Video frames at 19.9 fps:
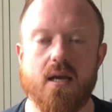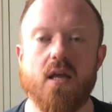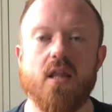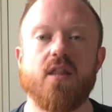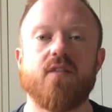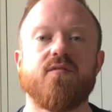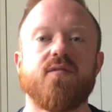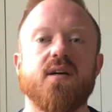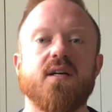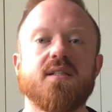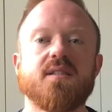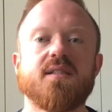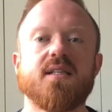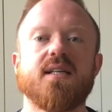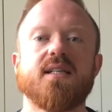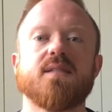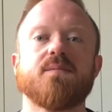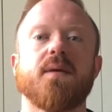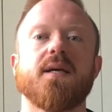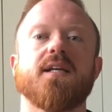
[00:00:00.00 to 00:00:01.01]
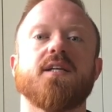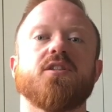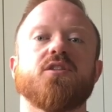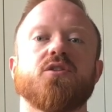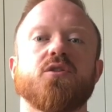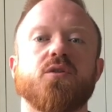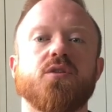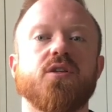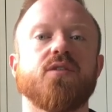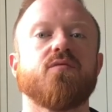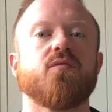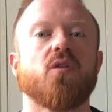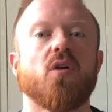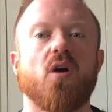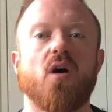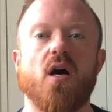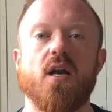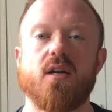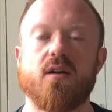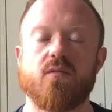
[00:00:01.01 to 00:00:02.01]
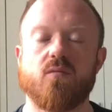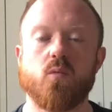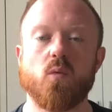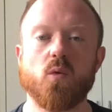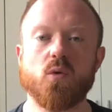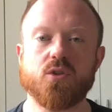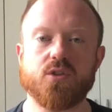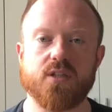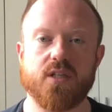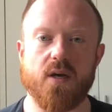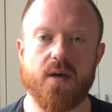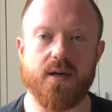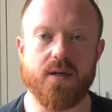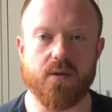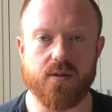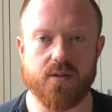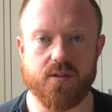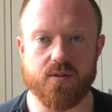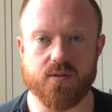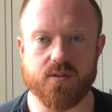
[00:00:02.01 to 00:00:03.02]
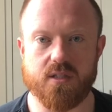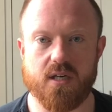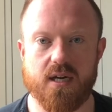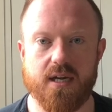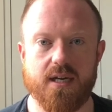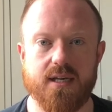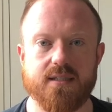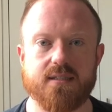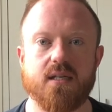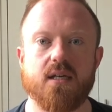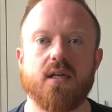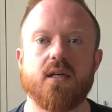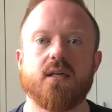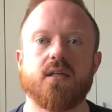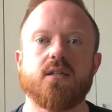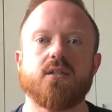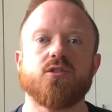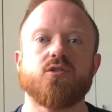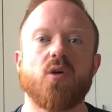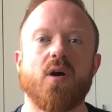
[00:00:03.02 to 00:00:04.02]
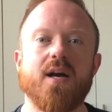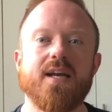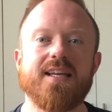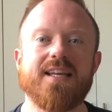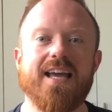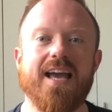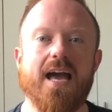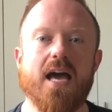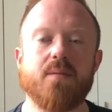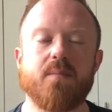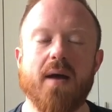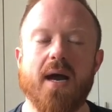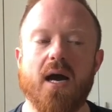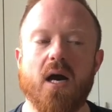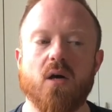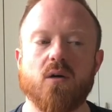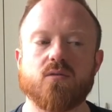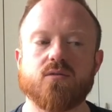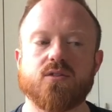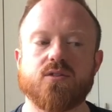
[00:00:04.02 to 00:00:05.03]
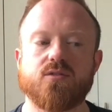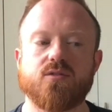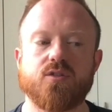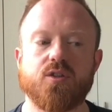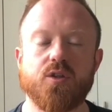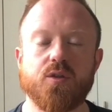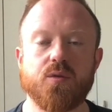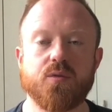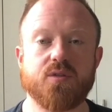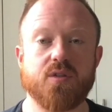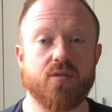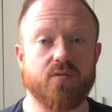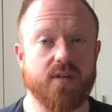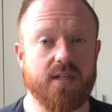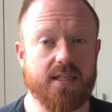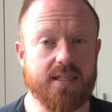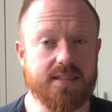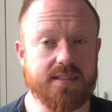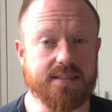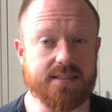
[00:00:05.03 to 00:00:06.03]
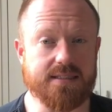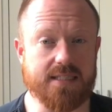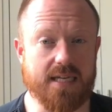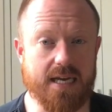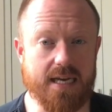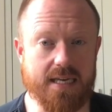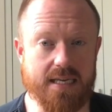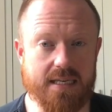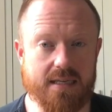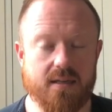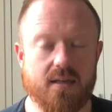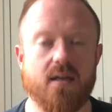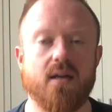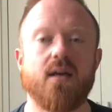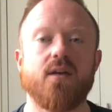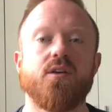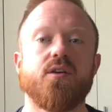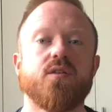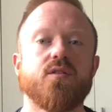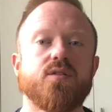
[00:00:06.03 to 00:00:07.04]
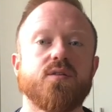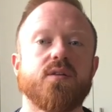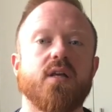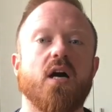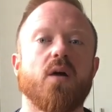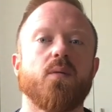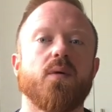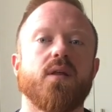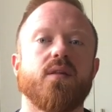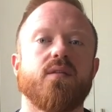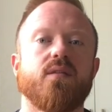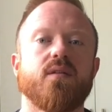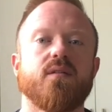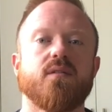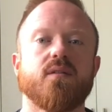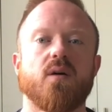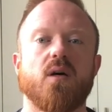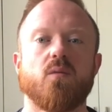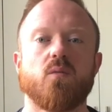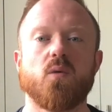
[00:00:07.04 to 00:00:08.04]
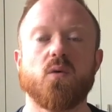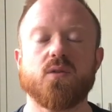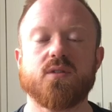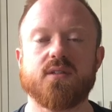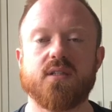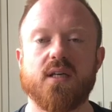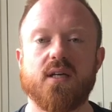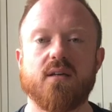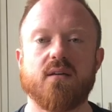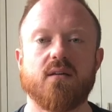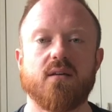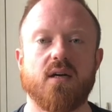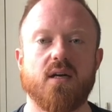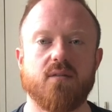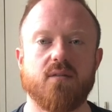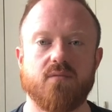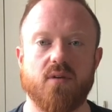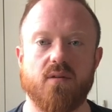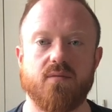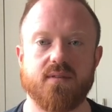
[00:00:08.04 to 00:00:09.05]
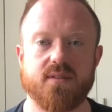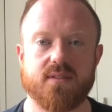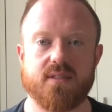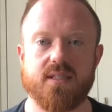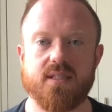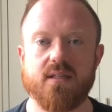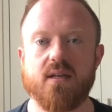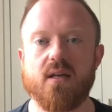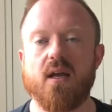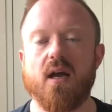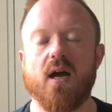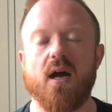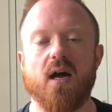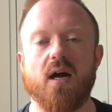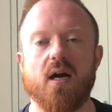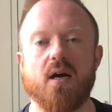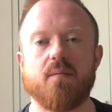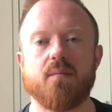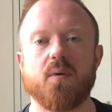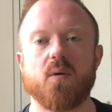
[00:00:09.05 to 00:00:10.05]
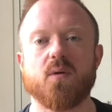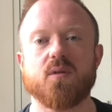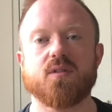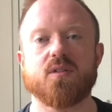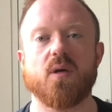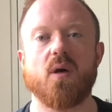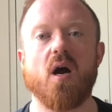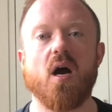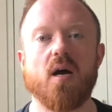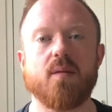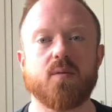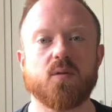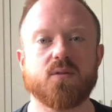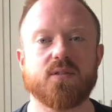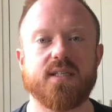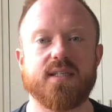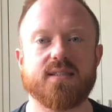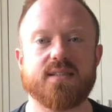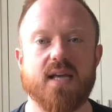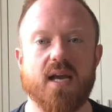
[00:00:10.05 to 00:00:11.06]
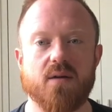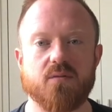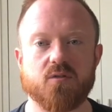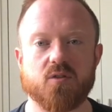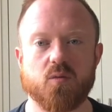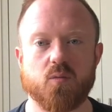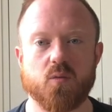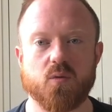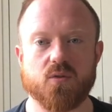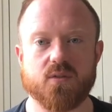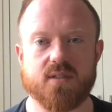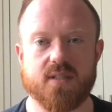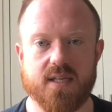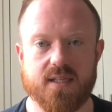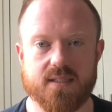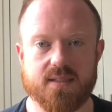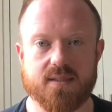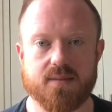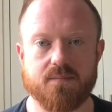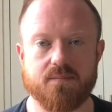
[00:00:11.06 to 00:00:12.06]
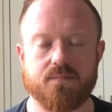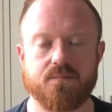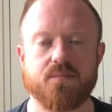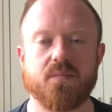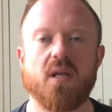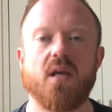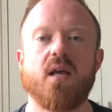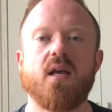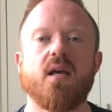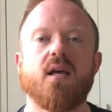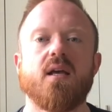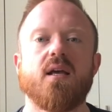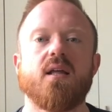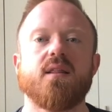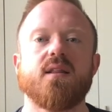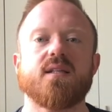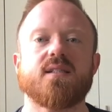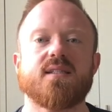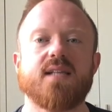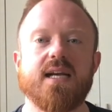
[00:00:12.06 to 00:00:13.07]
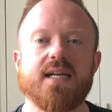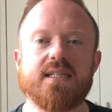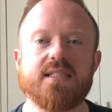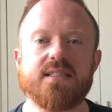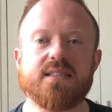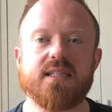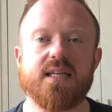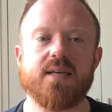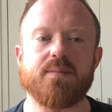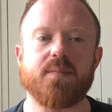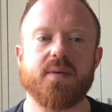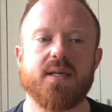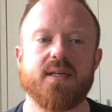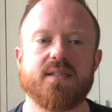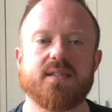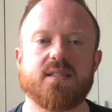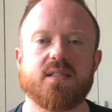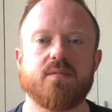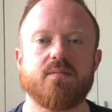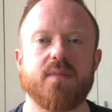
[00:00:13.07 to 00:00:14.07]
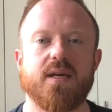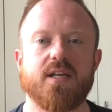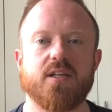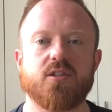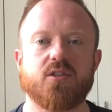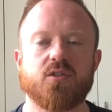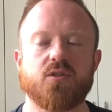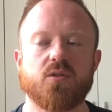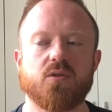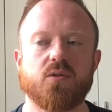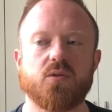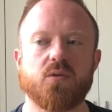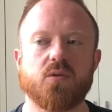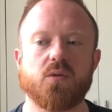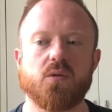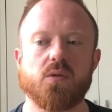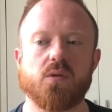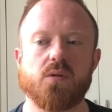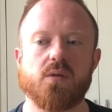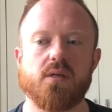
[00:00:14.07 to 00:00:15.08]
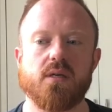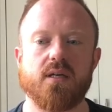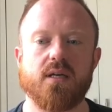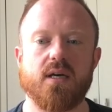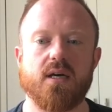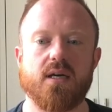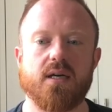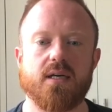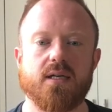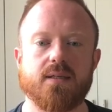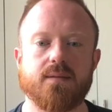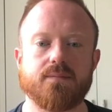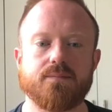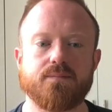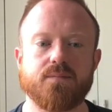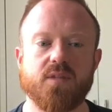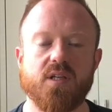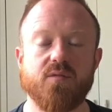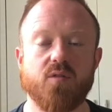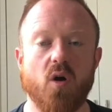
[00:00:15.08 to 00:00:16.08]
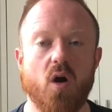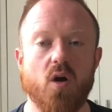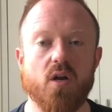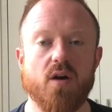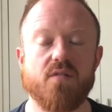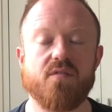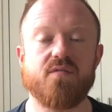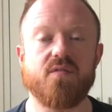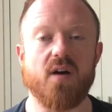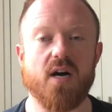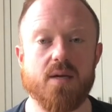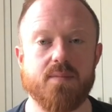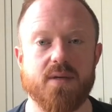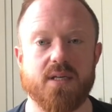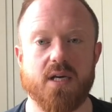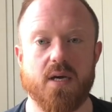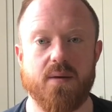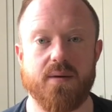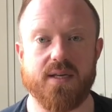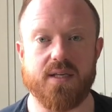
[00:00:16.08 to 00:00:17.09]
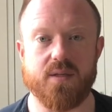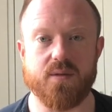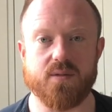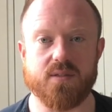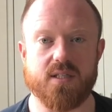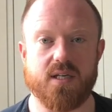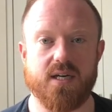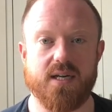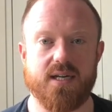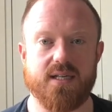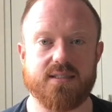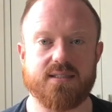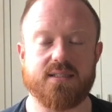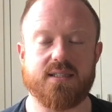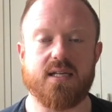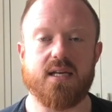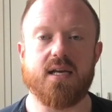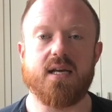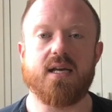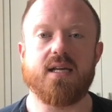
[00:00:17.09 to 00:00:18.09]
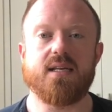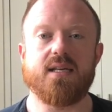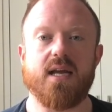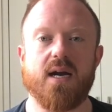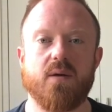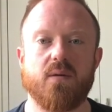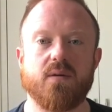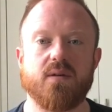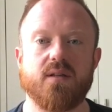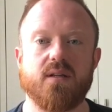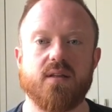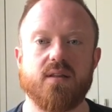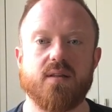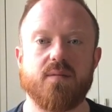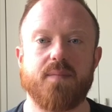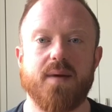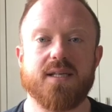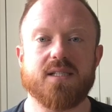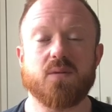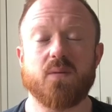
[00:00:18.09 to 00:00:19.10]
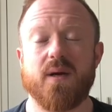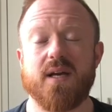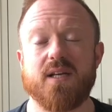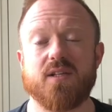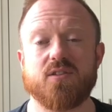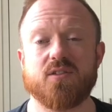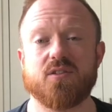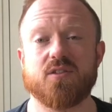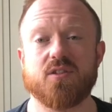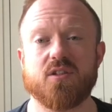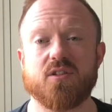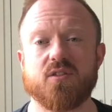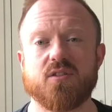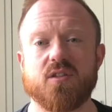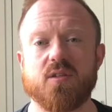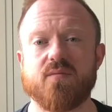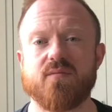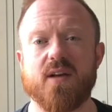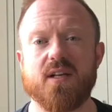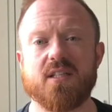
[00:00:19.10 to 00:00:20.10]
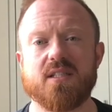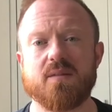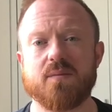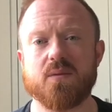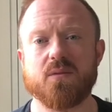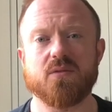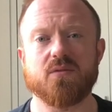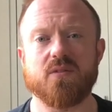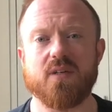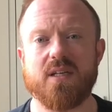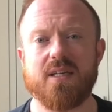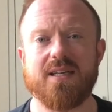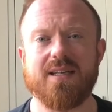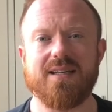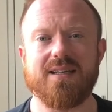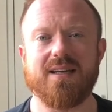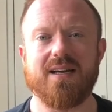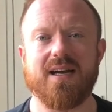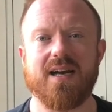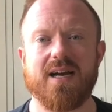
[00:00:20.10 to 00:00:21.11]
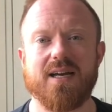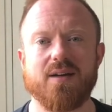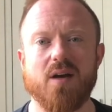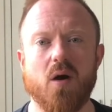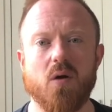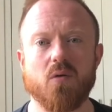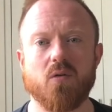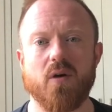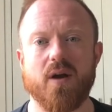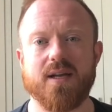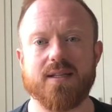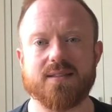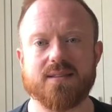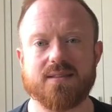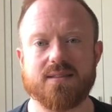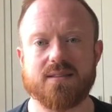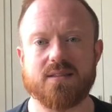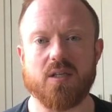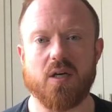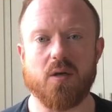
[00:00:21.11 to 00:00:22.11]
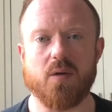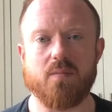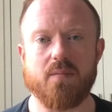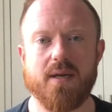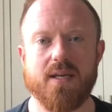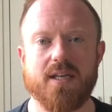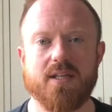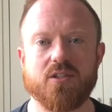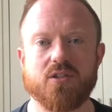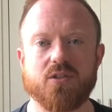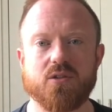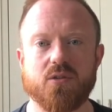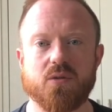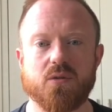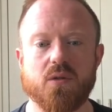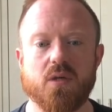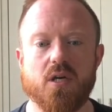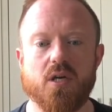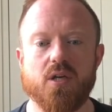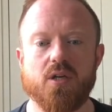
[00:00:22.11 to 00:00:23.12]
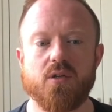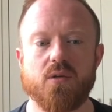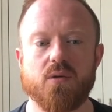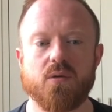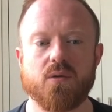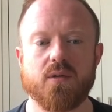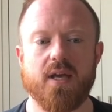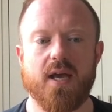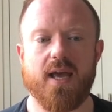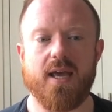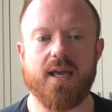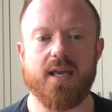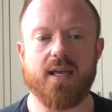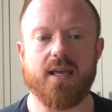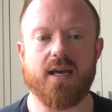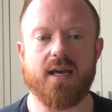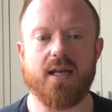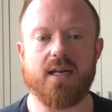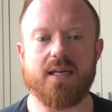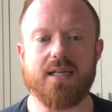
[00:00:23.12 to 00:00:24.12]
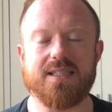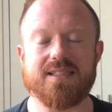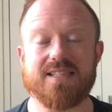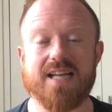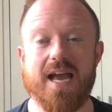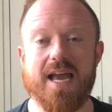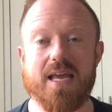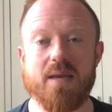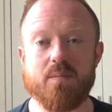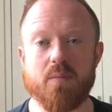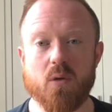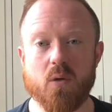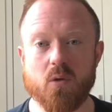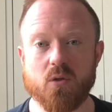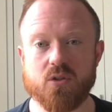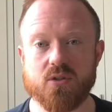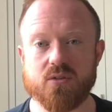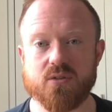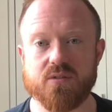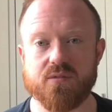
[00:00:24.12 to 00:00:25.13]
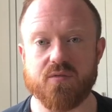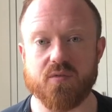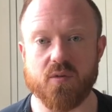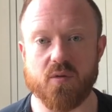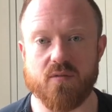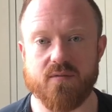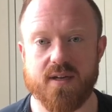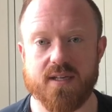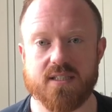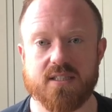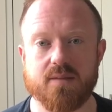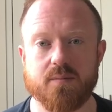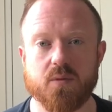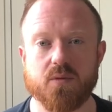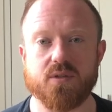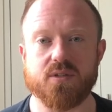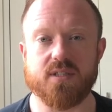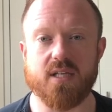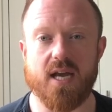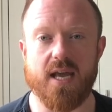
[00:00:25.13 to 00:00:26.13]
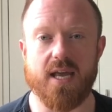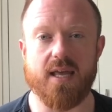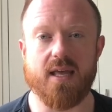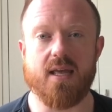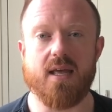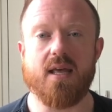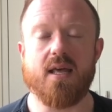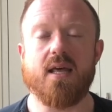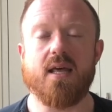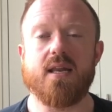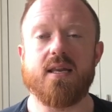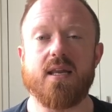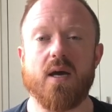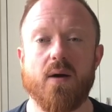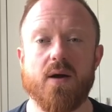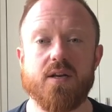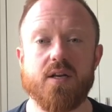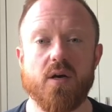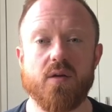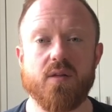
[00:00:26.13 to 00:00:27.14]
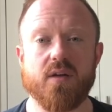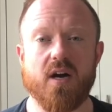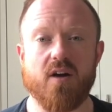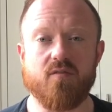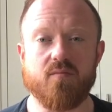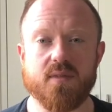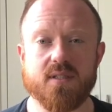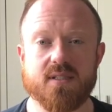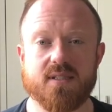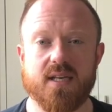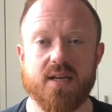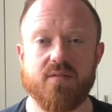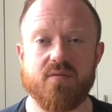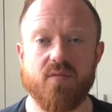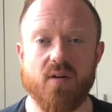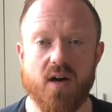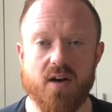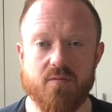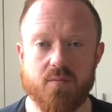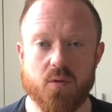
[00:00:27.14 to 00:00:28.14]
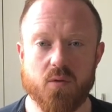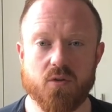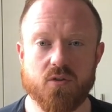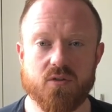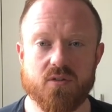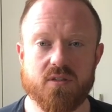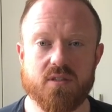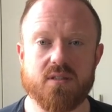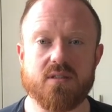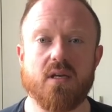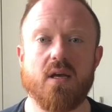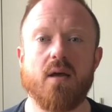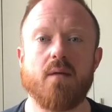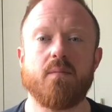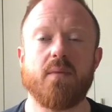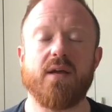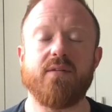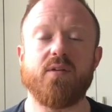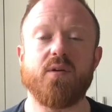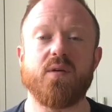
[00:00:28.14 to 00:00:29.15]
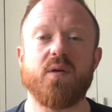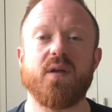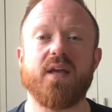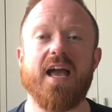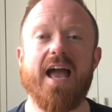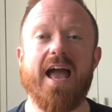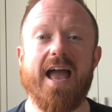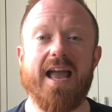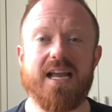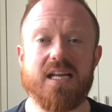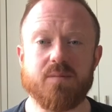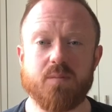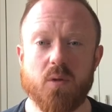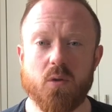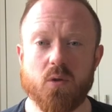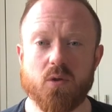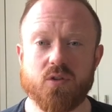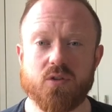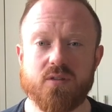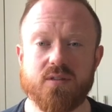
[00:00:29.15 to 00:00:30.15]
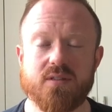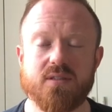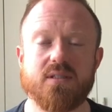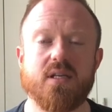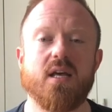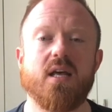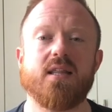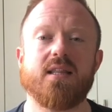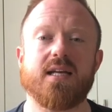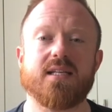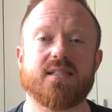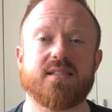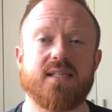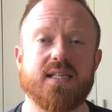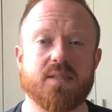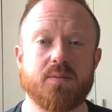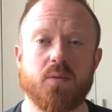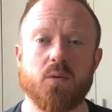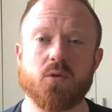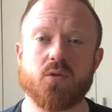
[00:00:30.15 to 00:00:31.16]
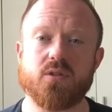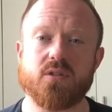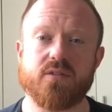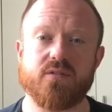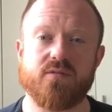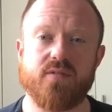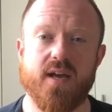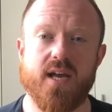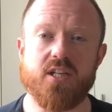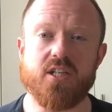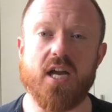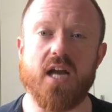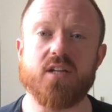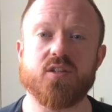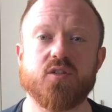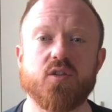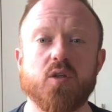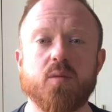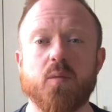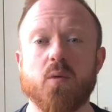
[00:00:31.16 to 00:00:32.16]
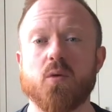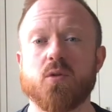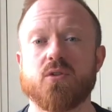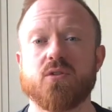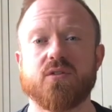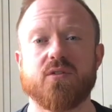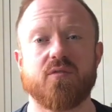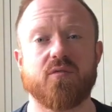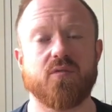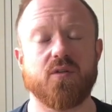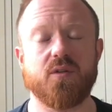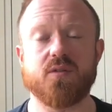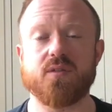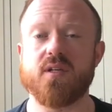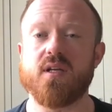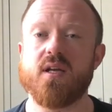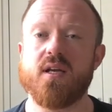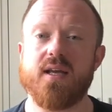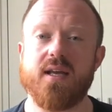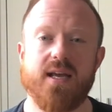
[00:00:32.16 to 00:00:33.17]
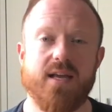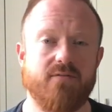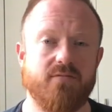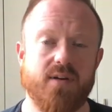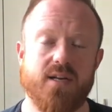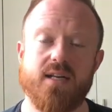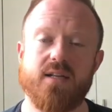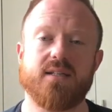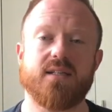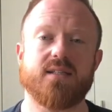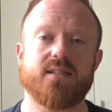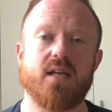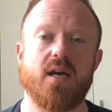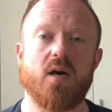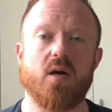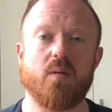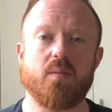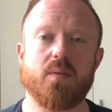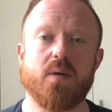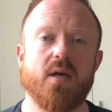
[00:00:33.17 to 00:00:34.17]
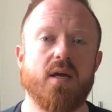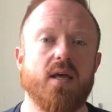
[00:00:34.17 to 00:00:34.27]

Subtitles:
The first is making sure you've got enough water going on in your diet. Try and get about 2 to 3 litres a day. You can do that with water, obviously, but also herbal teas count towards this. The second tip is to make sure you've got enough fibre going in your diet. Now, the best way is just to consume vegetables really and whole grains. So making sure you're getting at least 8 portions of fruit and vegetables a day. Now, I know the government say 5 portions, but if you can get 8 portions, that's 6 portions of veg and 2 portions of fruit, it really does help.